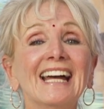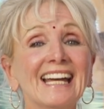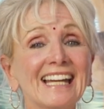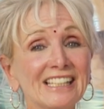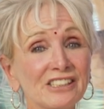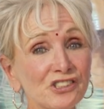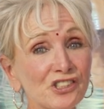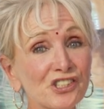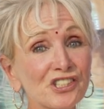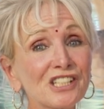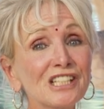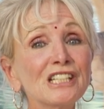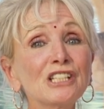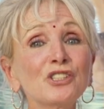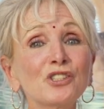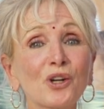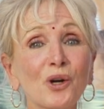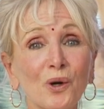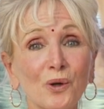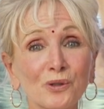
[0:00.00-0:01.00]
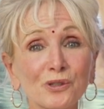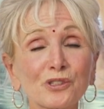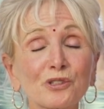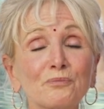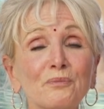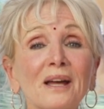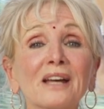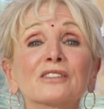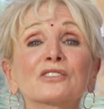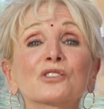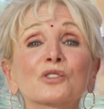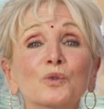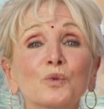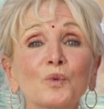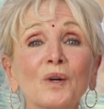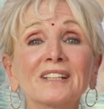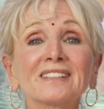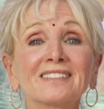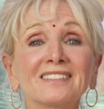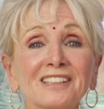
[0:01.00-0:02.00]
And she knows best
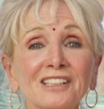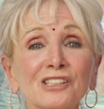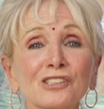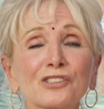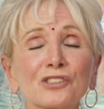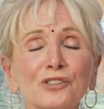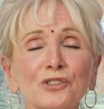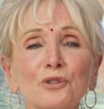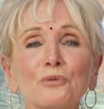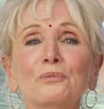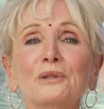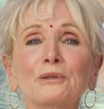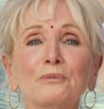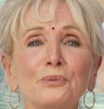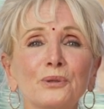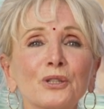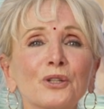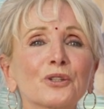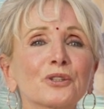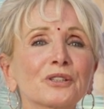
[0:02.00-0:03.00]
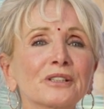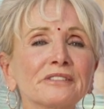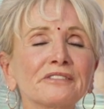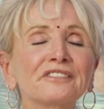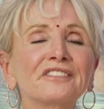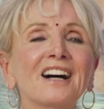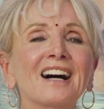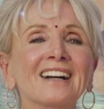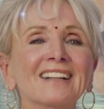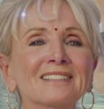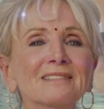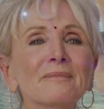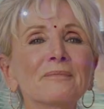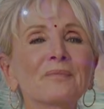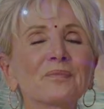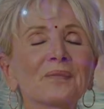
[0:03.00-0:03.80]
what needs to be purified,